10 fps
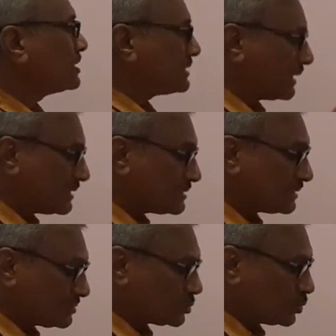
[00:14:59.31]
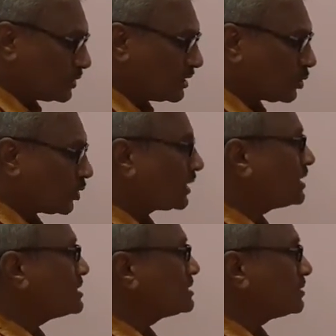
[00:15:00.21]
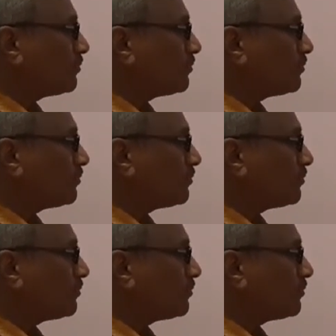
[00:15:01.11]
talented student, or he is the